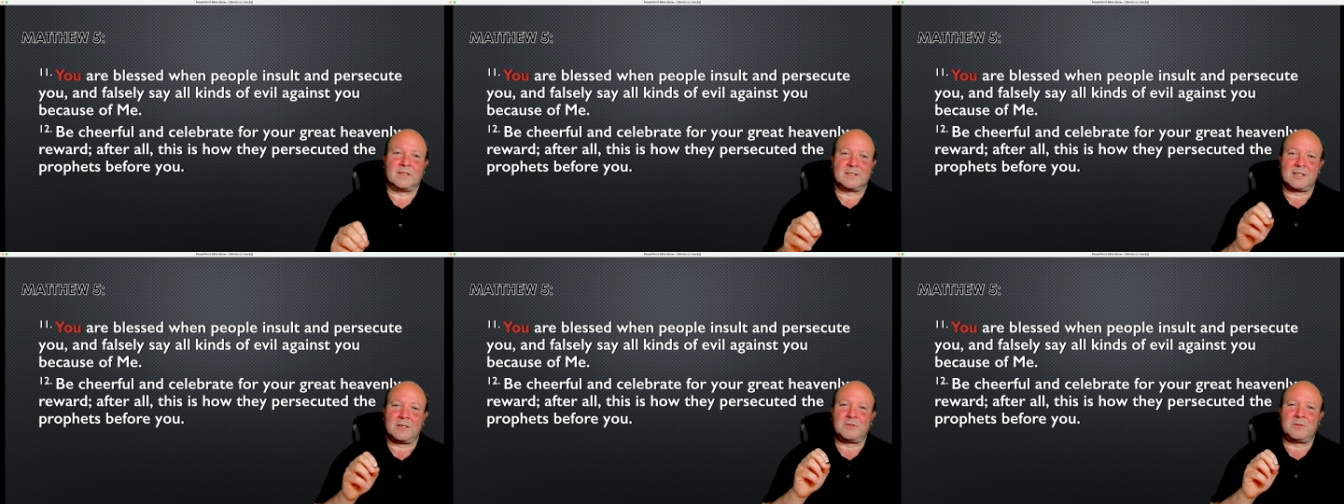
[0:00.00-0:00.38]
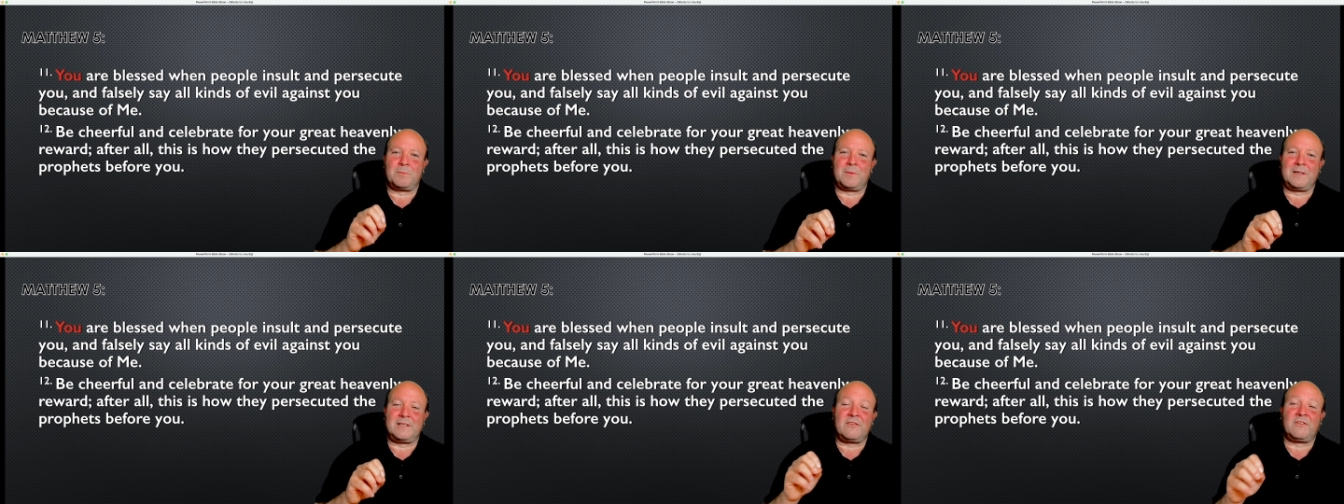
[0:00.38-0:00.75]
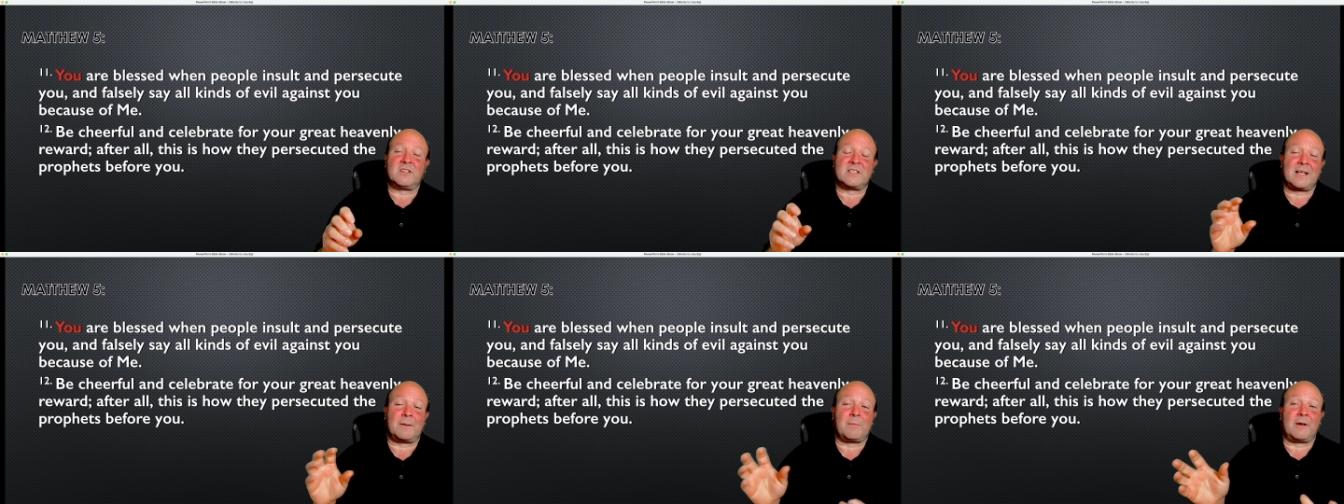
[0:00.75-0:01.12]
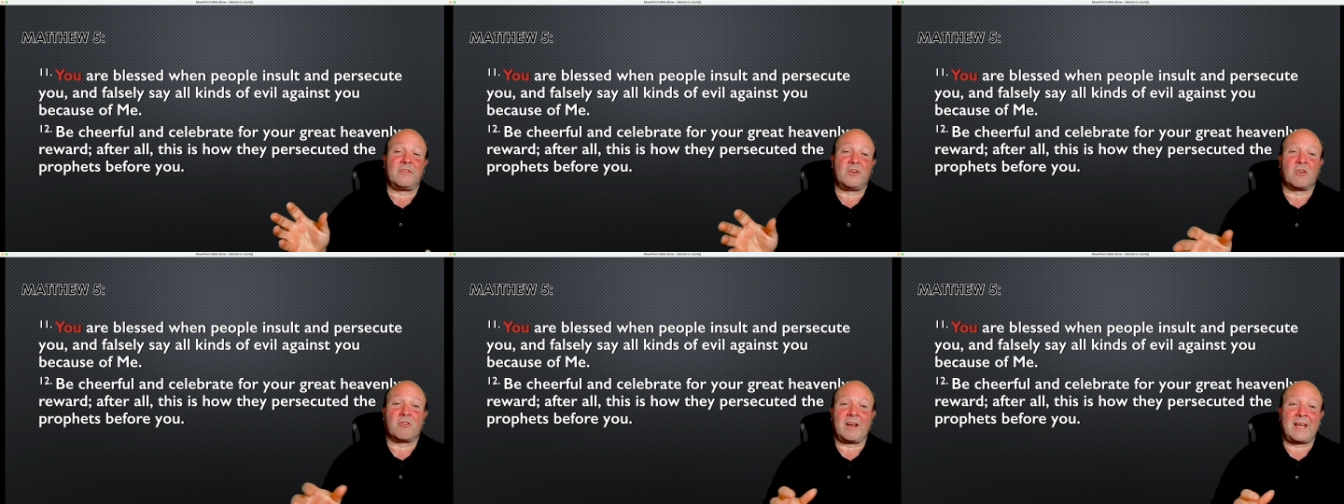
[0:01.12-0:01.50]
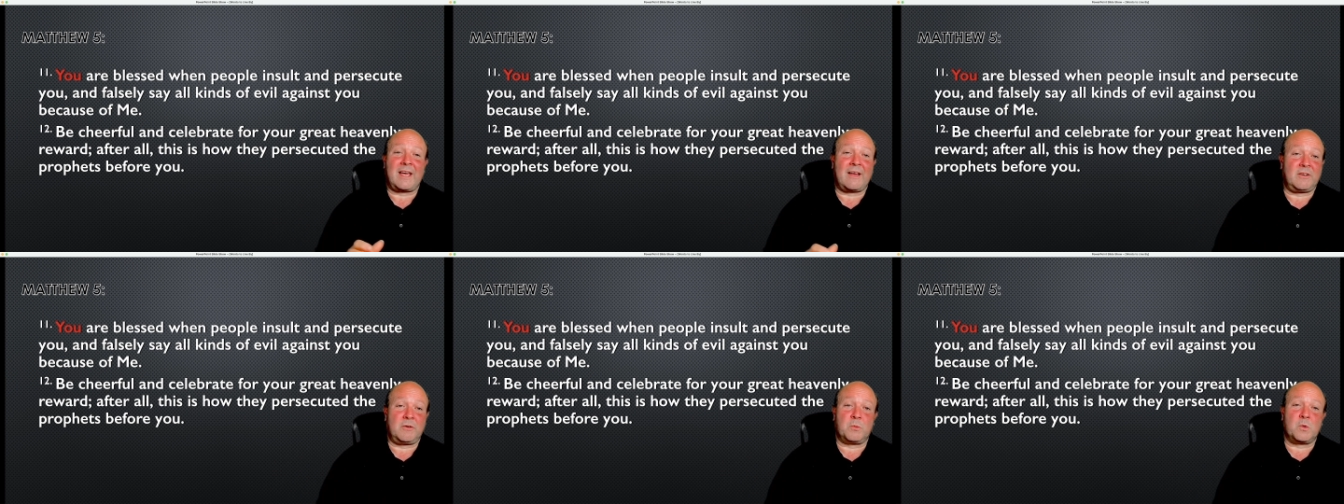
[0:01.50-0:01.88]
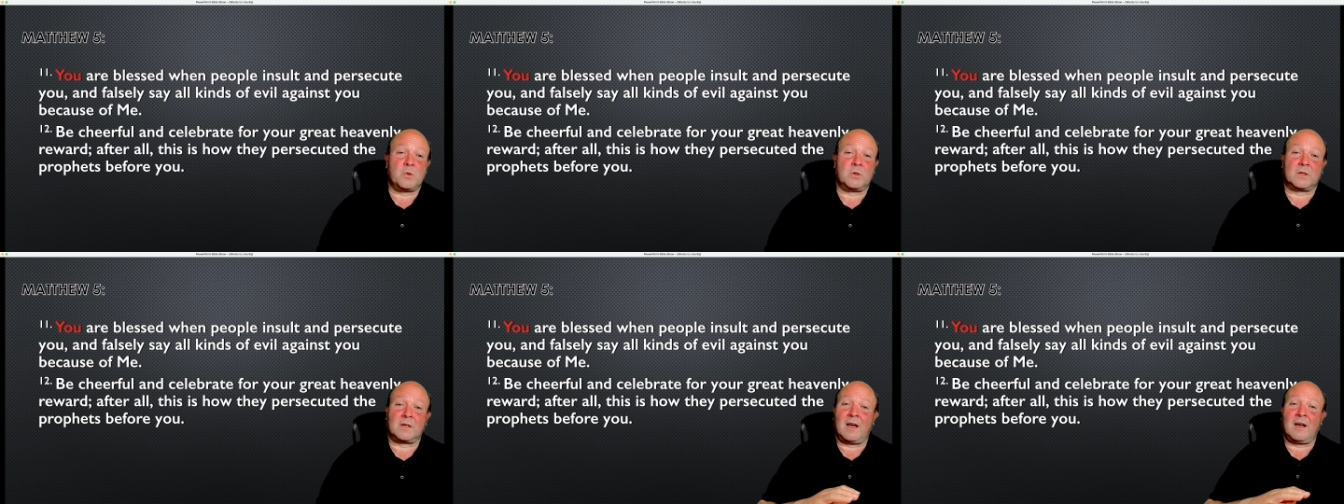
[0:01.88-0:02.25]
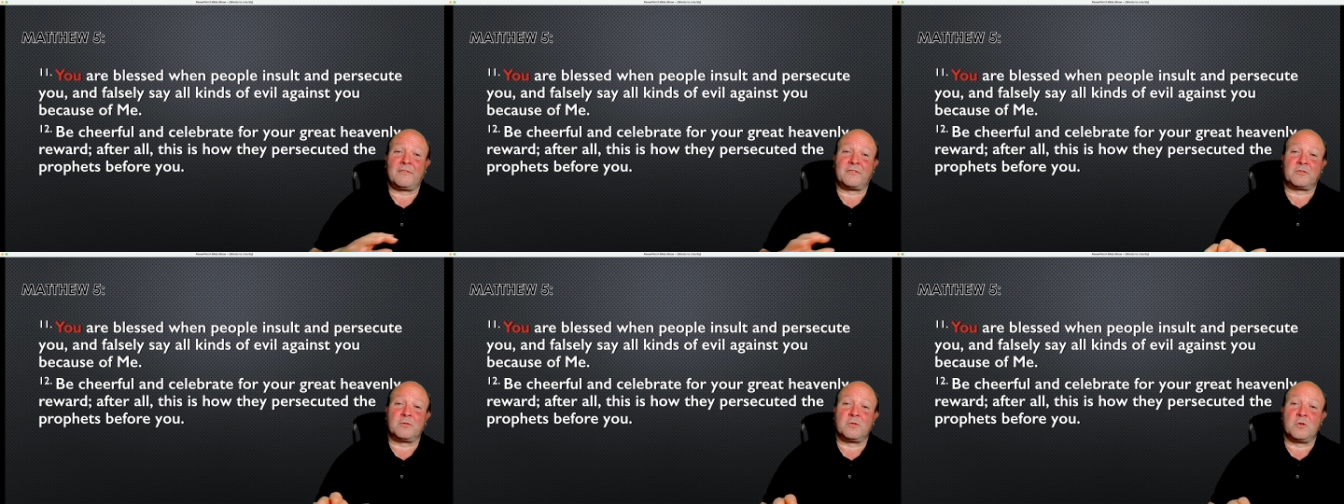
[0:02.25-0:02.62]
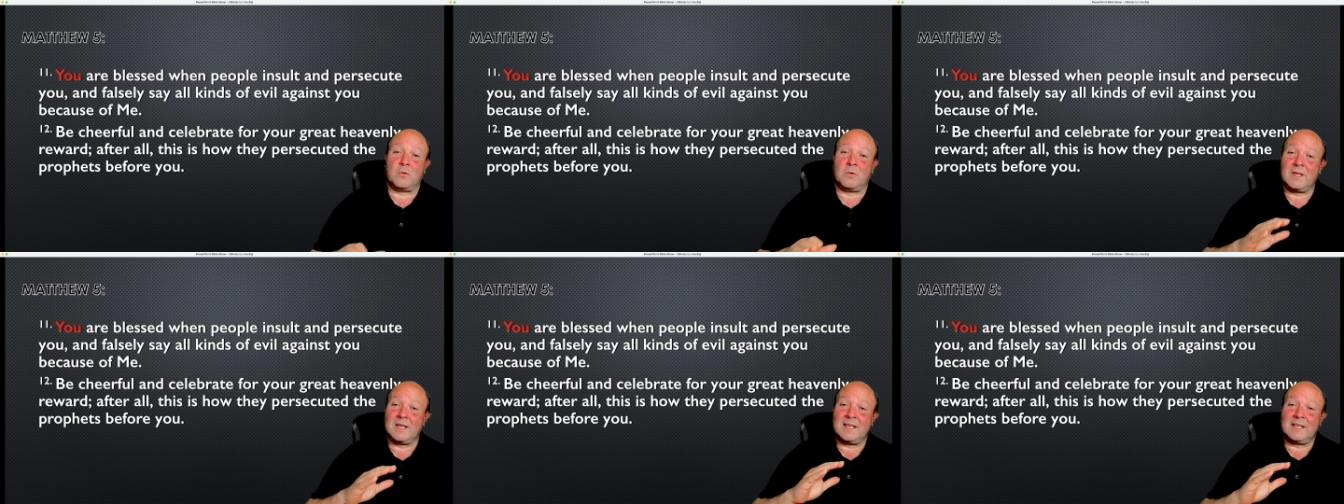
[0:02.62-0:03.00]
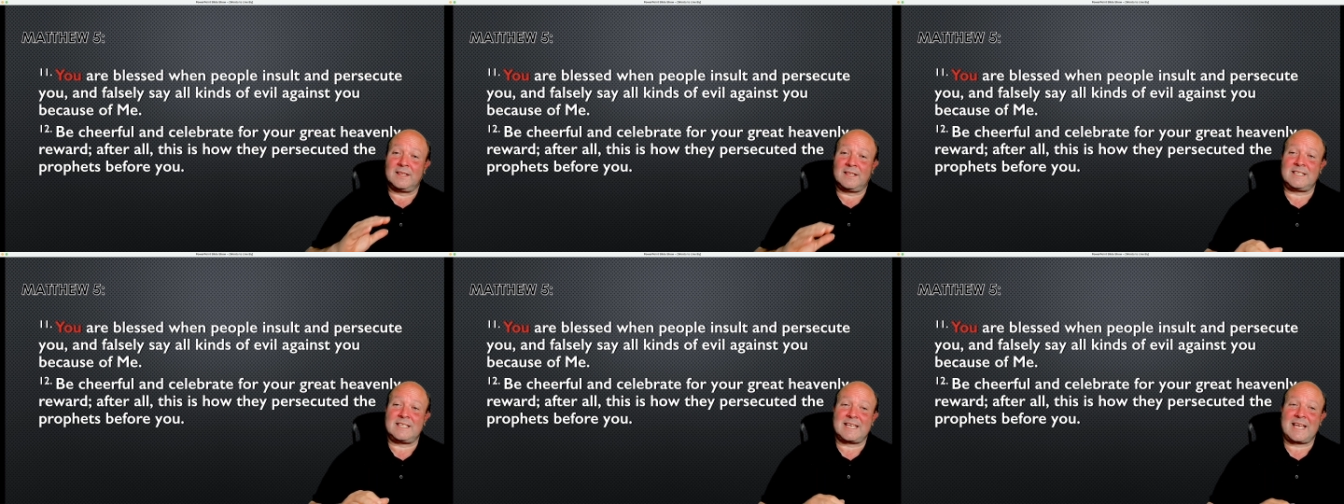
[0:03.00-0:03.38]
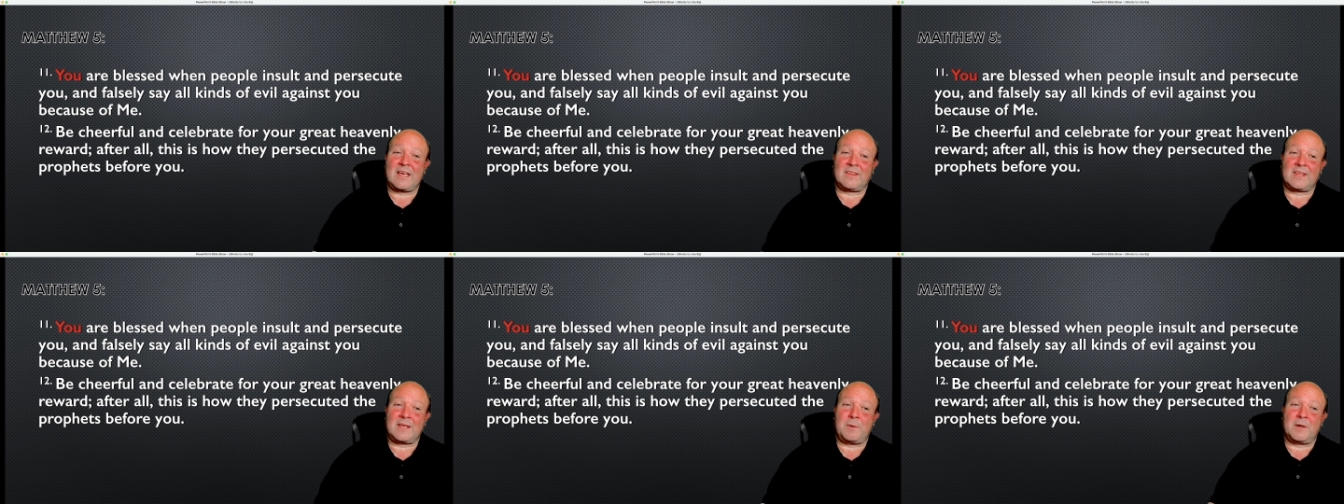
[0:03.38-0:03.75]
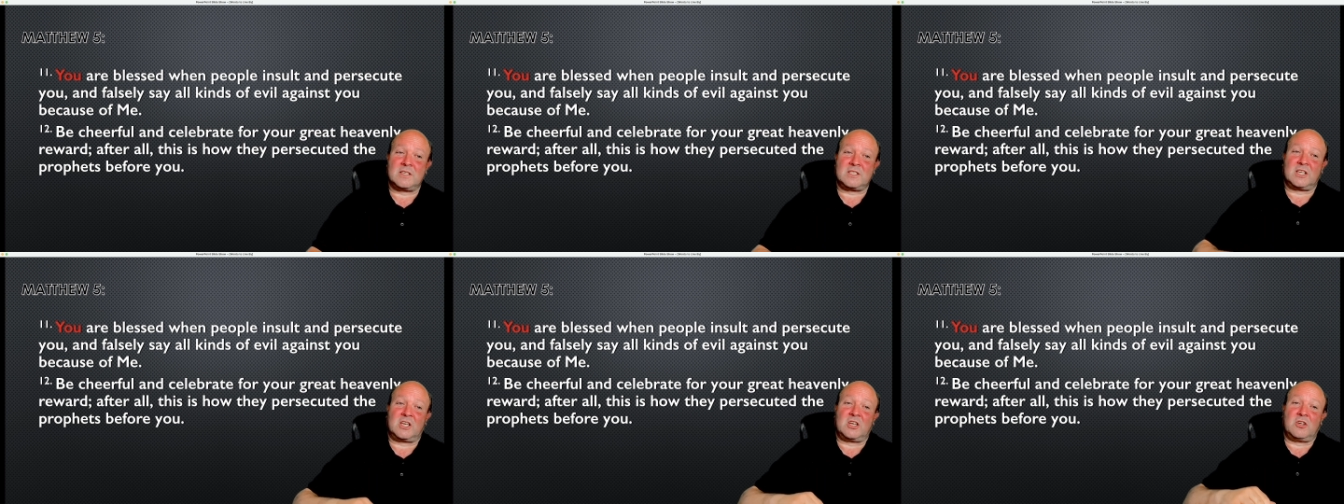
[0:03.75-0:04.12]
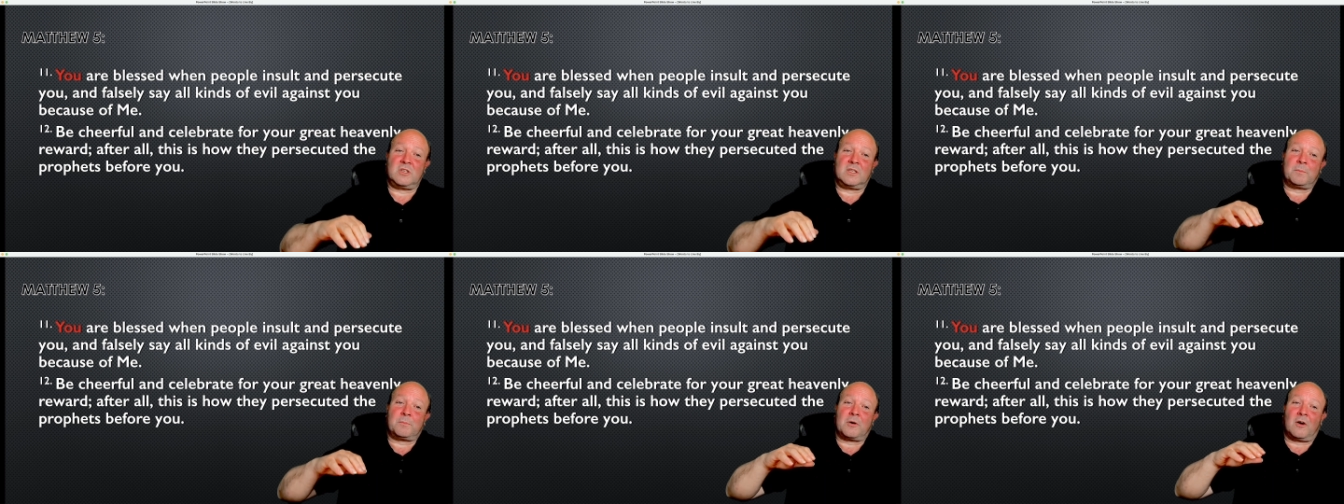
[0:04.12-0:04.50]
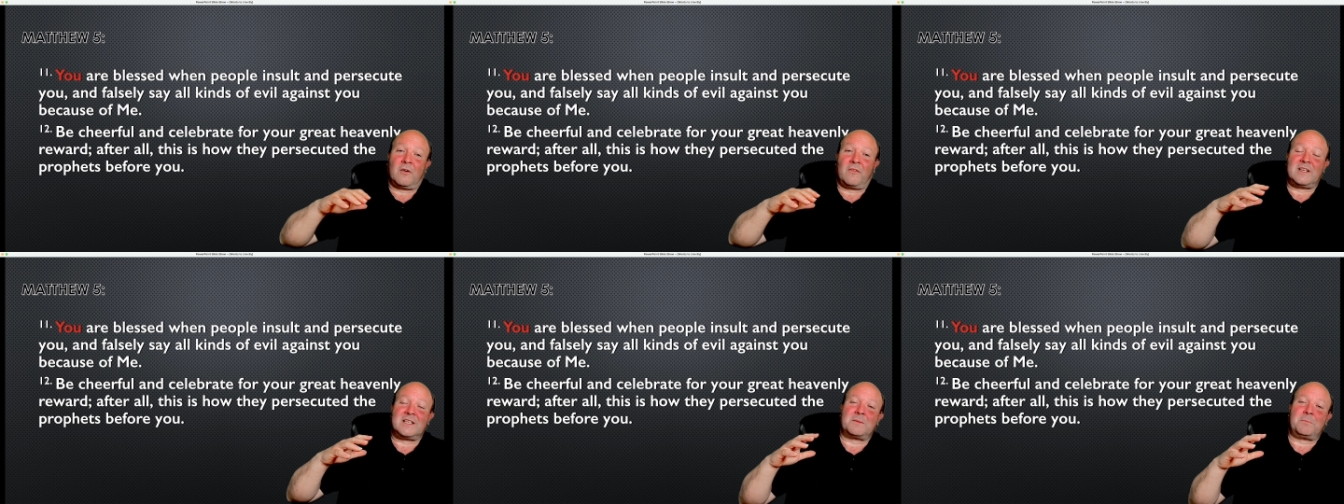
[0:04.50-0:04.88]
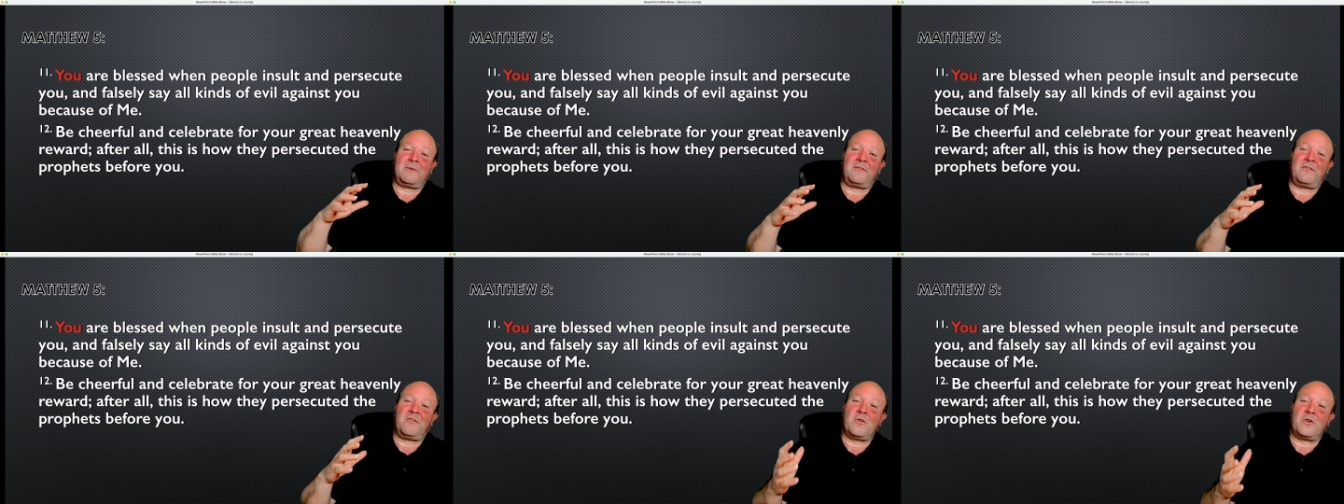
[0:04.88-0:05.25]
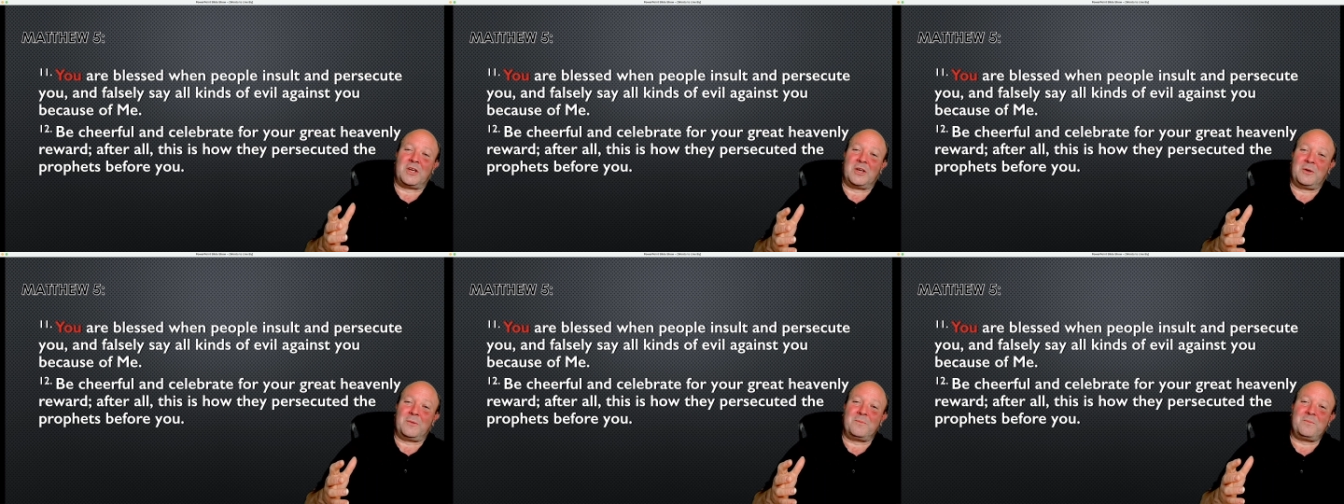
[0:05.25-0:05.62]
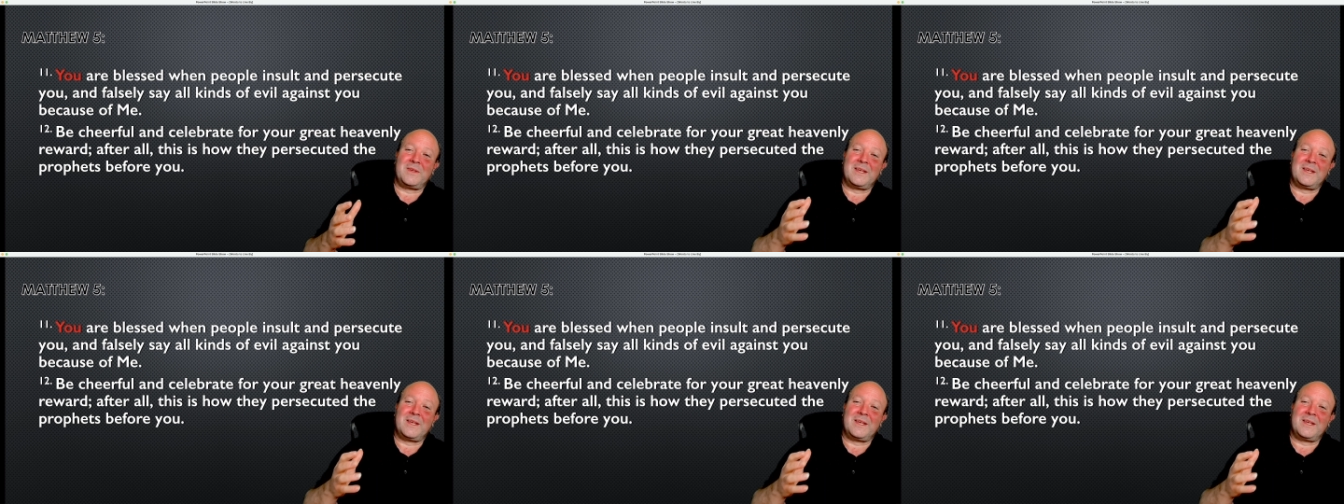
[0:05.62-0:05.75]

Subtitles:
So be cheerful and celebrate for your great heavenly reward. After all, this is how they persecuted the prophets before you.